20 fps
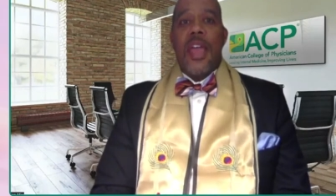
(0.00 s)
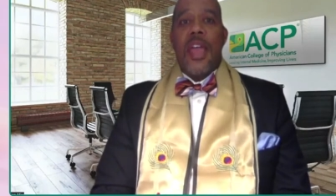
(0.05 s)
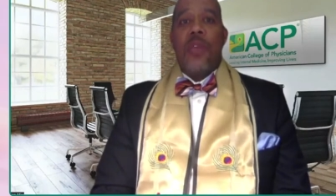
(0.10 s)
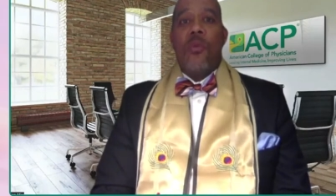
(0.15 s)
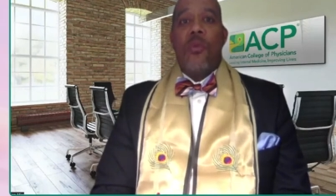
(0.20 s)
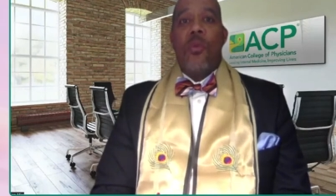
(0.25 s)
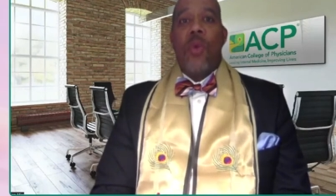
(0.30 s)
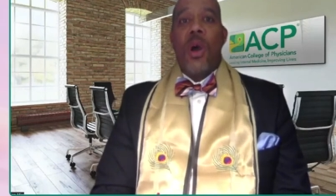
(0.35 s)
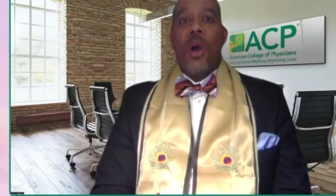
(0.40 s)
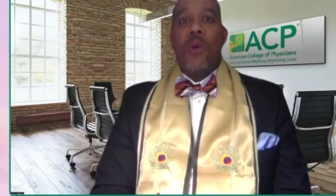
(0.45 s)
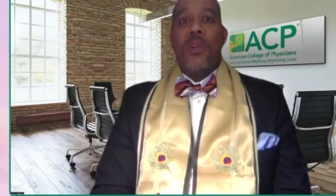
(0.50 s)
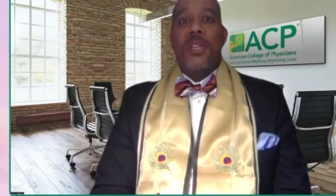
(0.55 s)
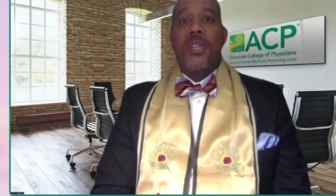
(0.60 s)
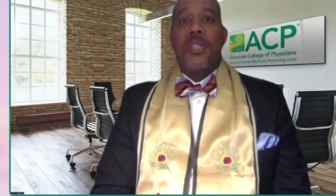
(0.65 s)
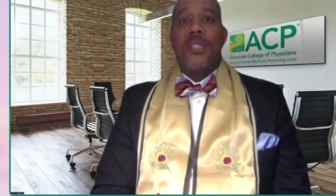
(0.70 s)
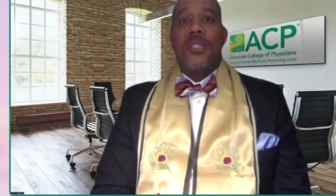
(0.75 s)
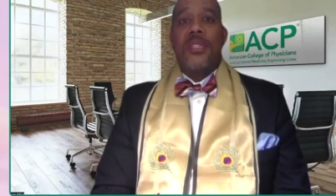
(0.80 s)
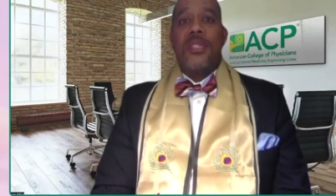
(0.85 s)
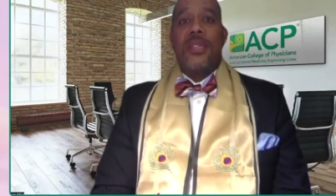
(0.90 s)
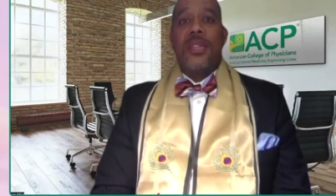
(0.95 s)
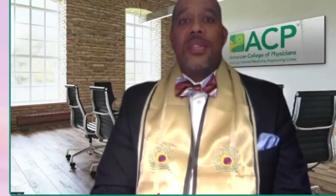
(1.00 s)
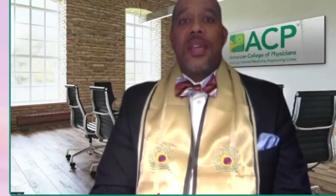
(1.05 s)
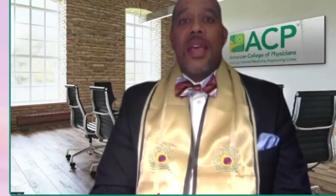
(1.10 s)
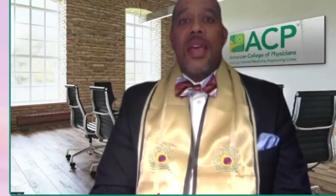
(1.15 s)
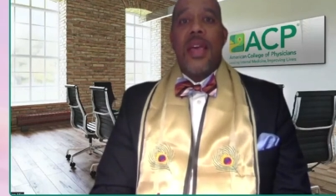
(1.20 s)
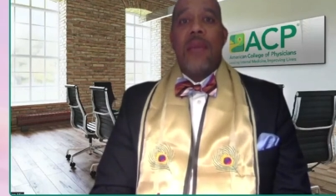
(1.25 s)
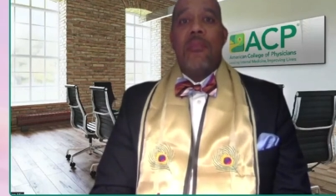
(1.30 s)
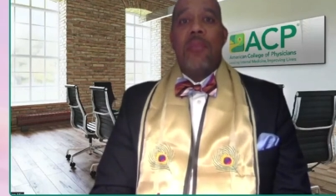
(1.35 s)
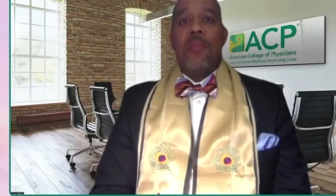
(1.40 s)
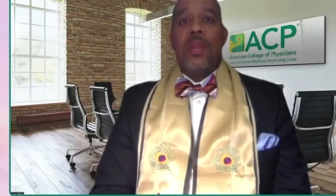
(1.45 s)
and wellness
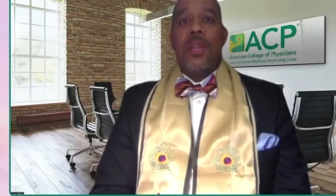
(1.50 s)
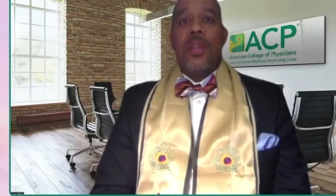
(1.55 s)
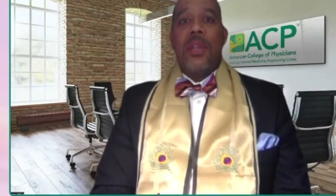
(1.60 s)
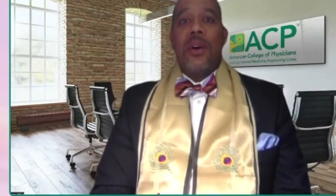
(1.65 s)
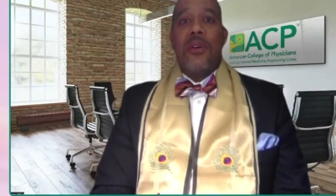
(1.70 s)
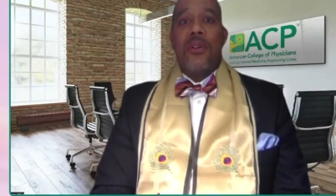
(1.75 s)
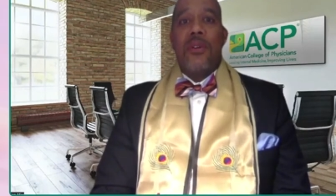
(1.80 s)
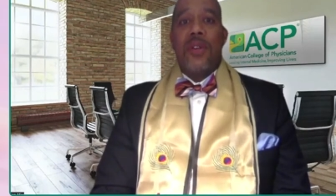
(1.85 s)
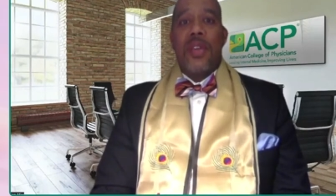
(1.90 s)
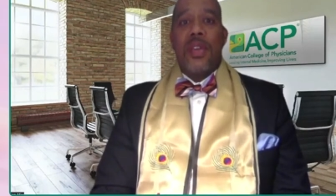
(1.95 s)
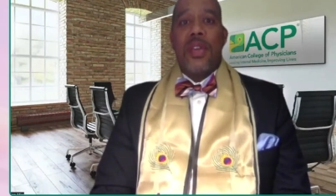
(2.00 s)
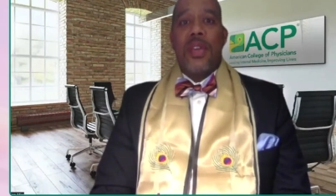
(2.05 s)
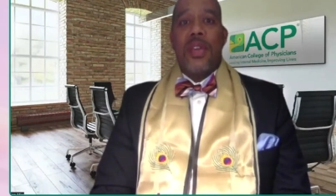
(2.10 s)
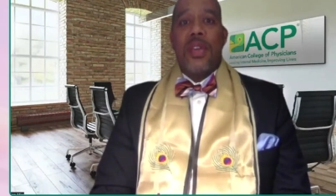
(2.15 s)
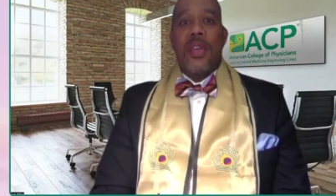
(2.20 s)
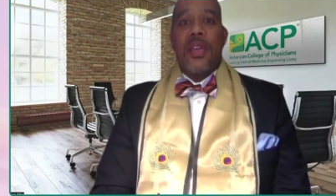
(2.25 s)
and belonging